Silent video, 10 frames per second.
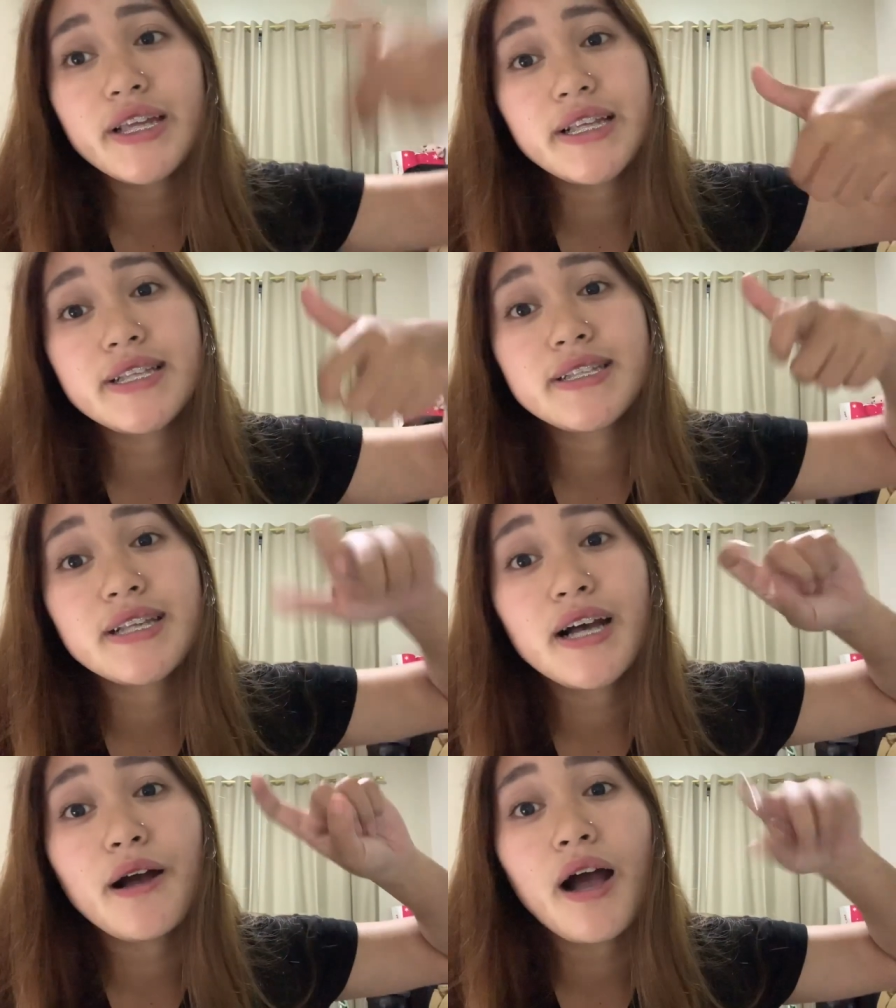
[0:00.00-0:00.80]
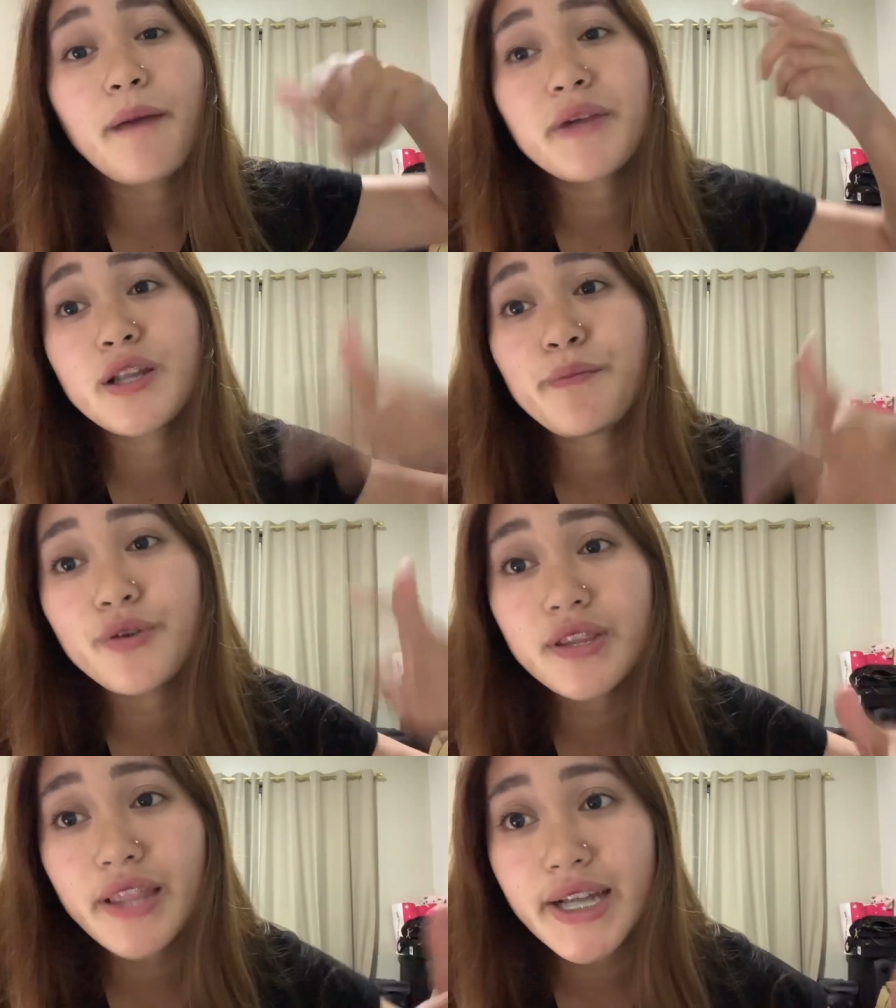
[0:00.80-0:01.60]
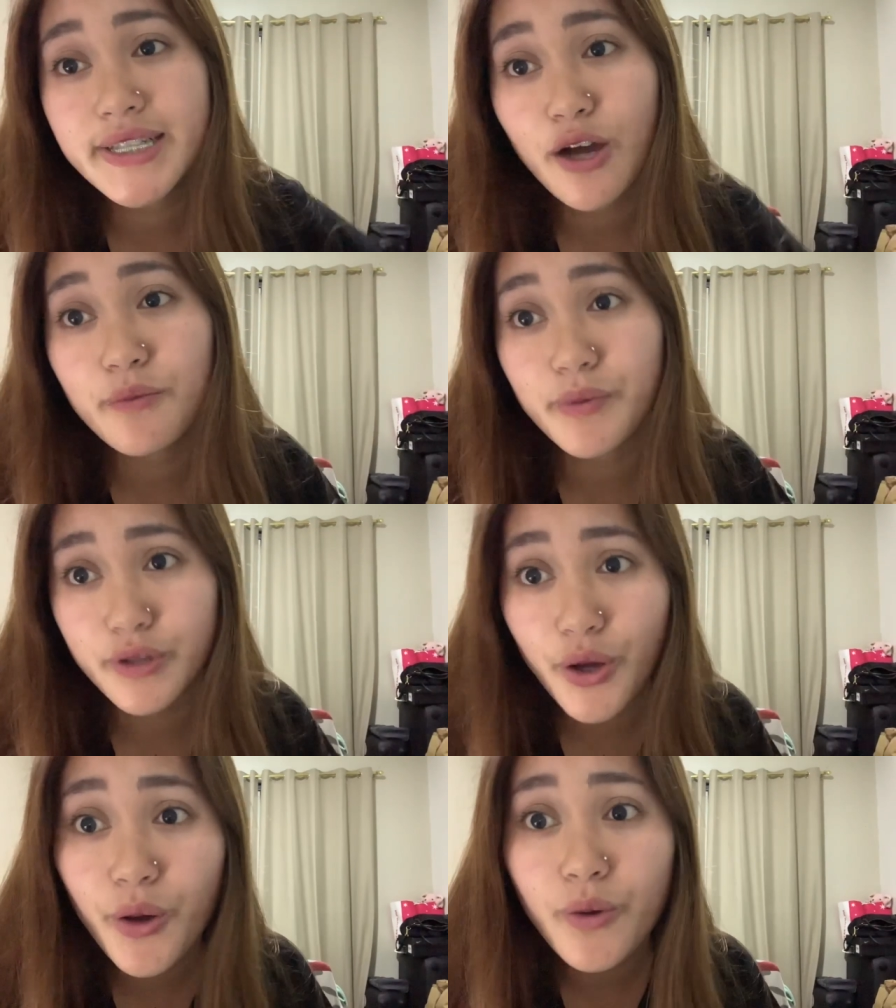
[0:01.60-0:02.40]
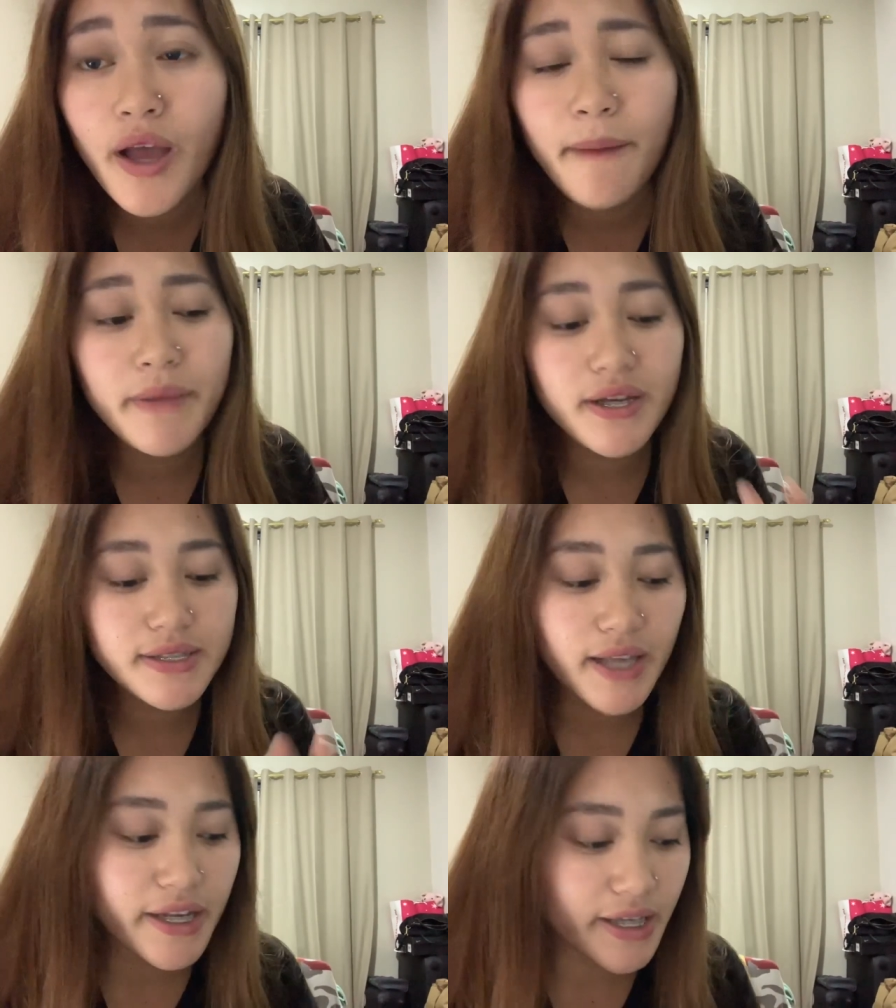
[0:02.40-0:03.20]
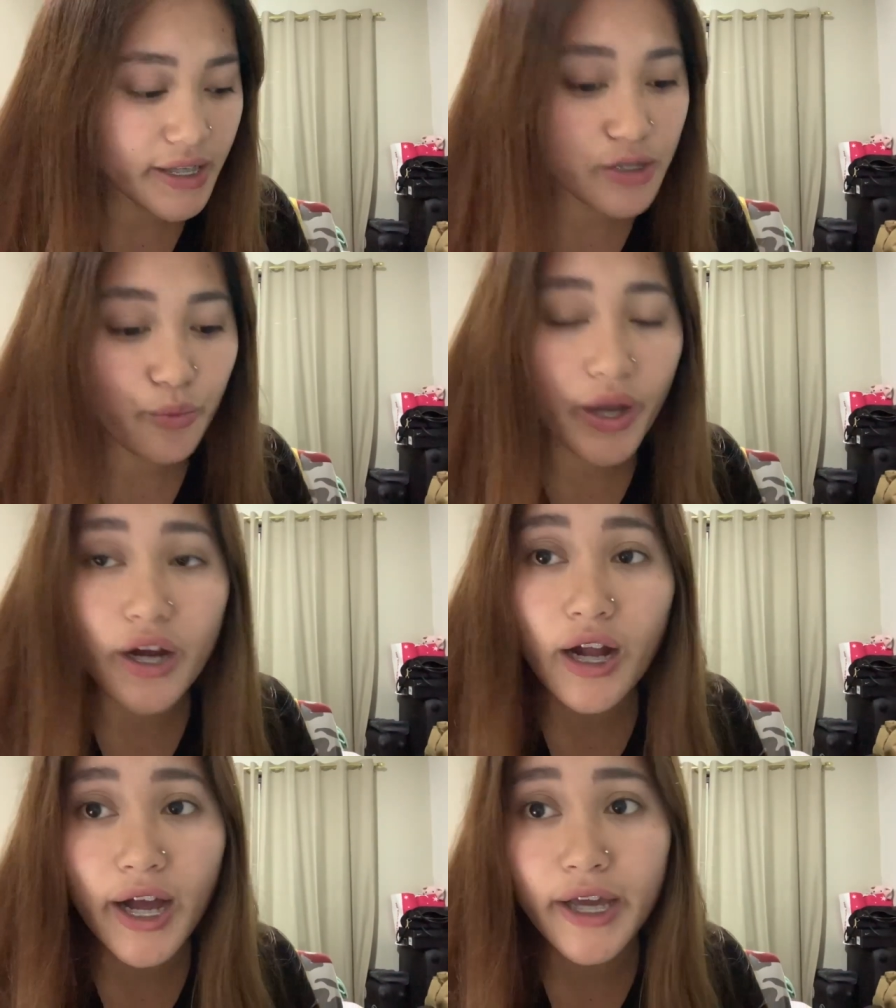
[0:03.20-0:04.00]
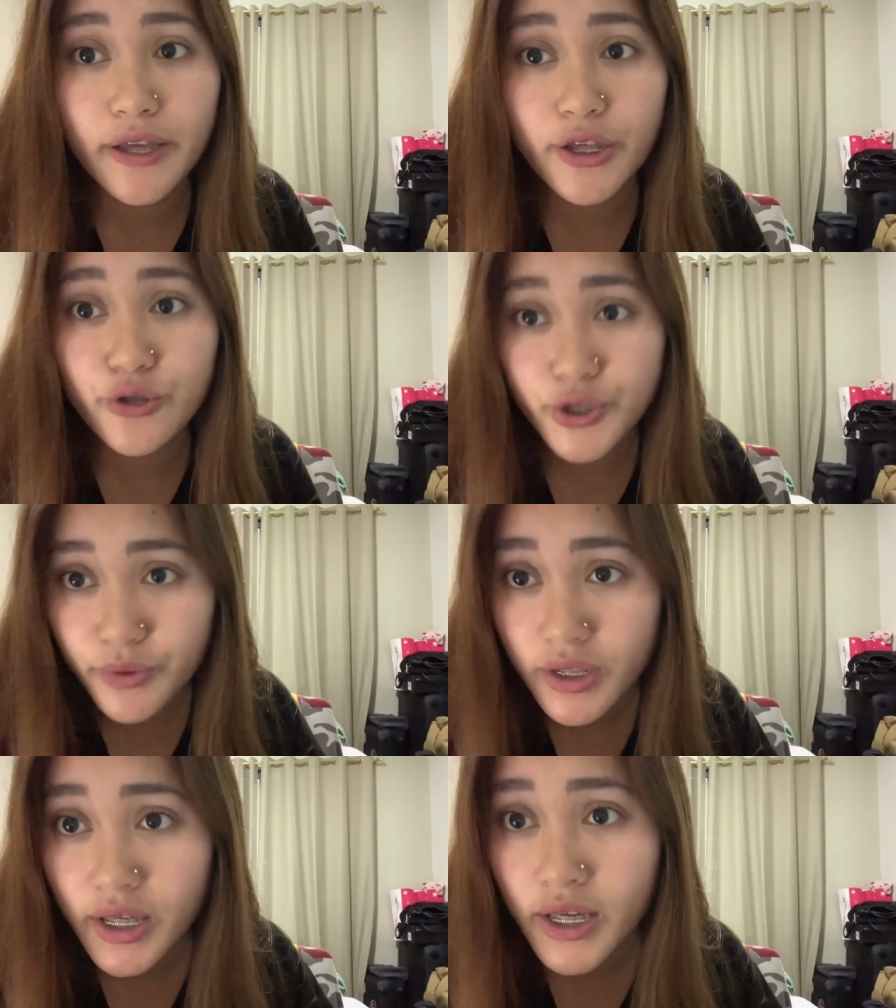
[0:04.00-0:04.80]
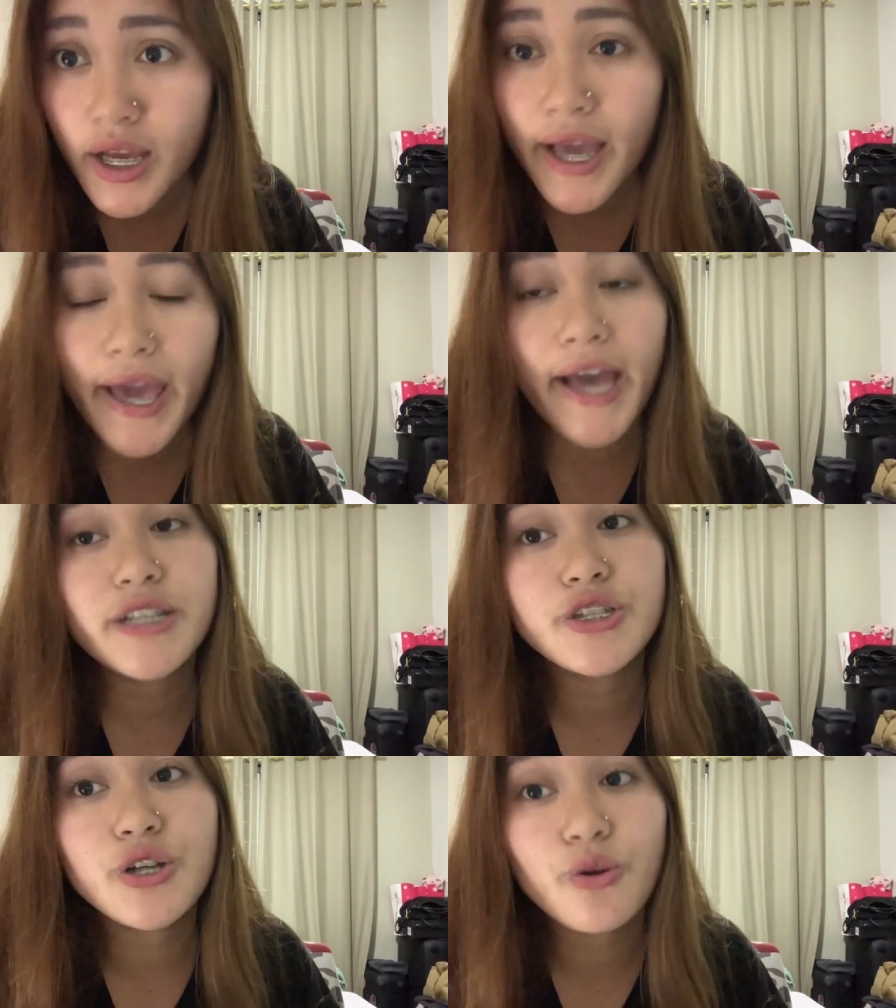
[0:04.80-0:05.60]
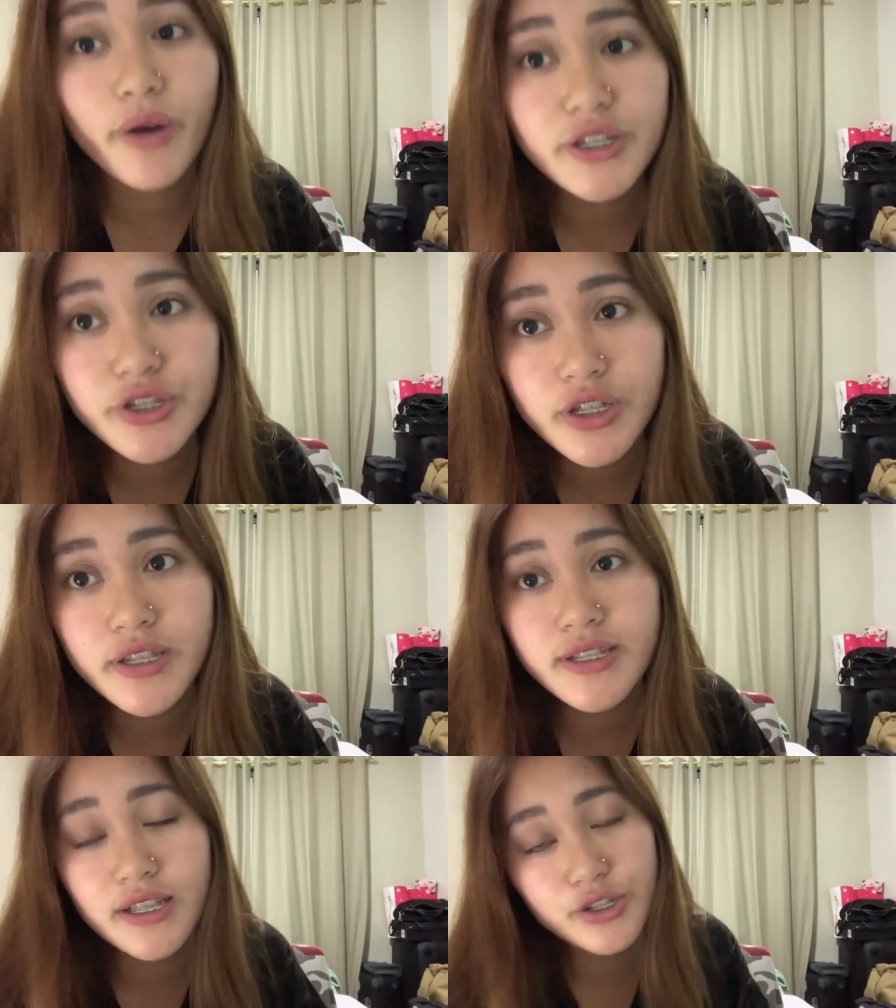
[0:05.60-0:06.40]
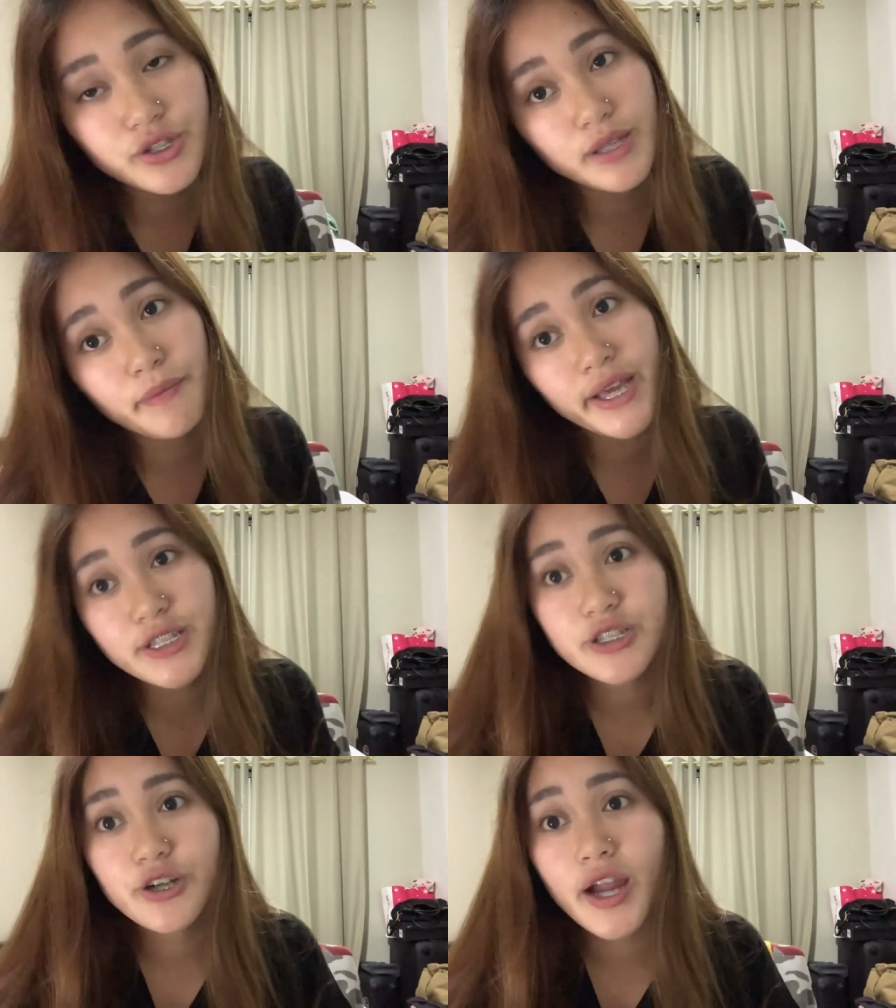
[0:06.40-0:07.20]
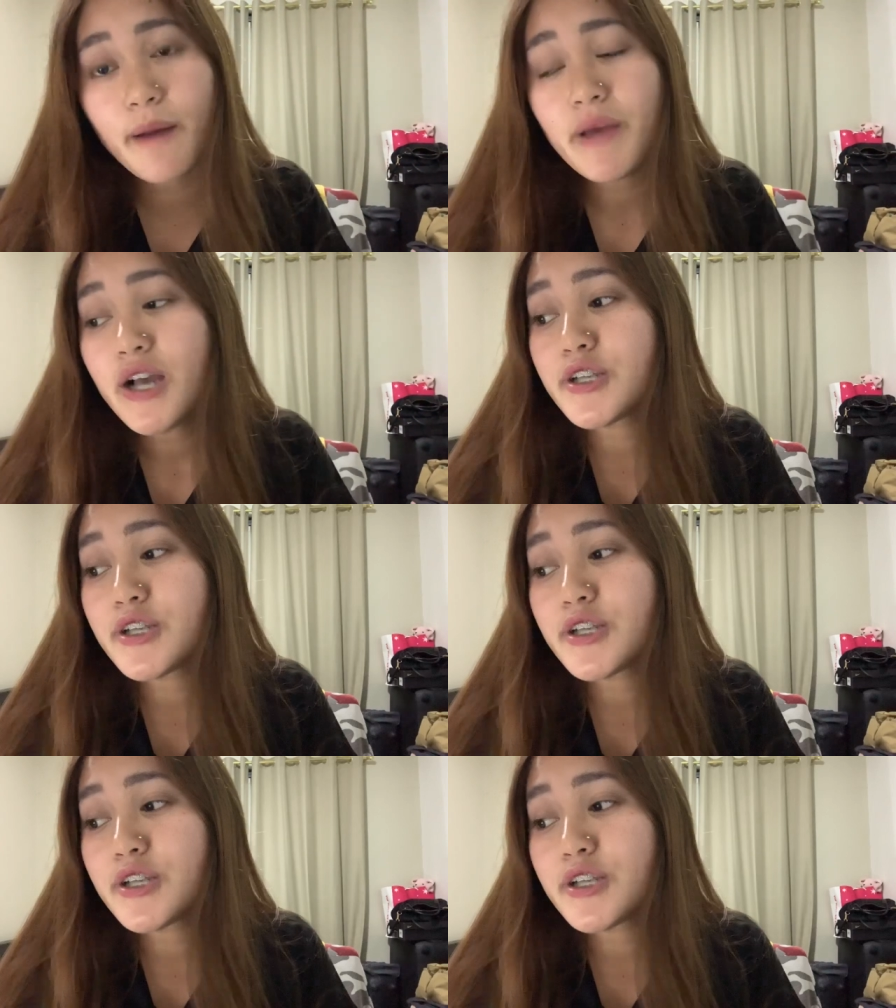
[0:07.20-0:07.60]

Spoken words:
It is I'm gonna put that down below because that is where I usually answer questions in my Instagram.